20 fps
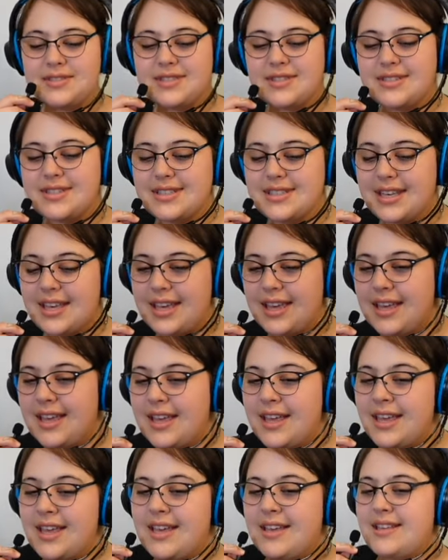So it's like
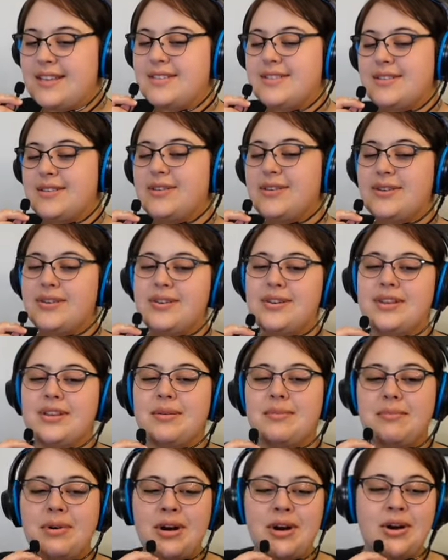this little girl at
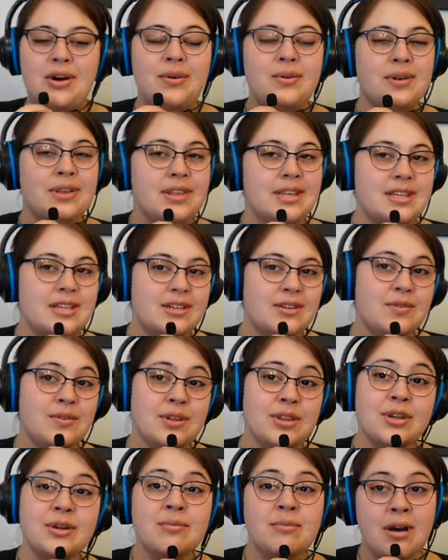the mall with
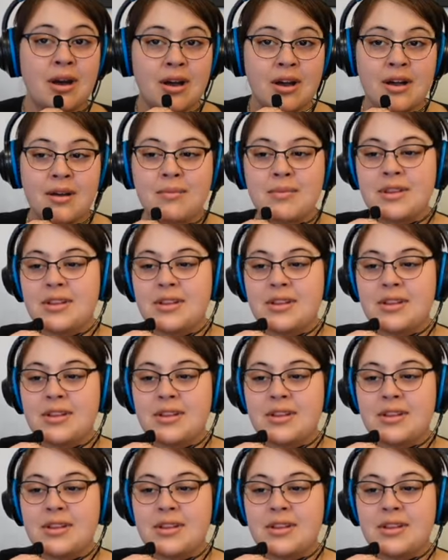her mom.